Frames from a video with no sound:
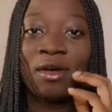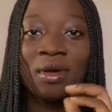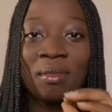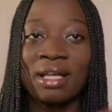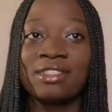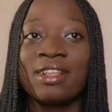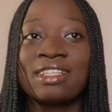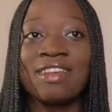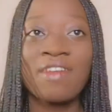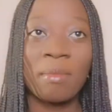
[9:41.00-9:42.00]
I'll go buy, so
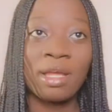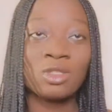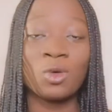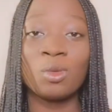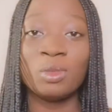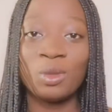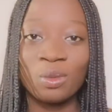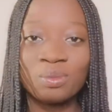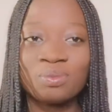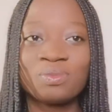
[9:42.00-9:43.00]
let's say if I buy
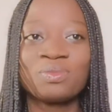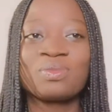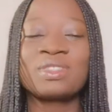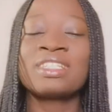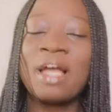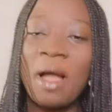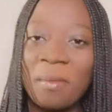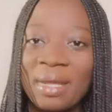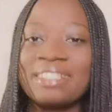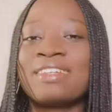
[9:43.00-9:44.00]
Chocomilo,
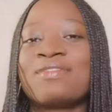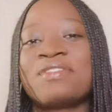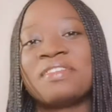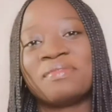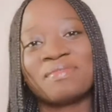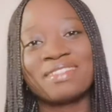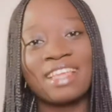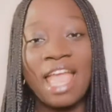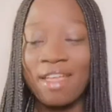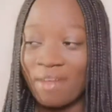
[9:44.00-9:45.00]
I'll buy some for him.
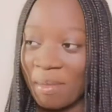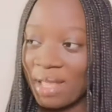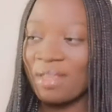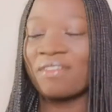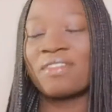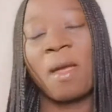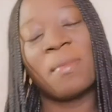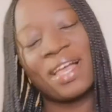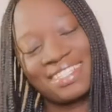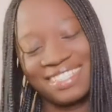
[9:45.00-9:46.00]
If I buy Toffee, I'll
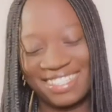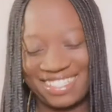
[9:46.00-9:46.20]
buy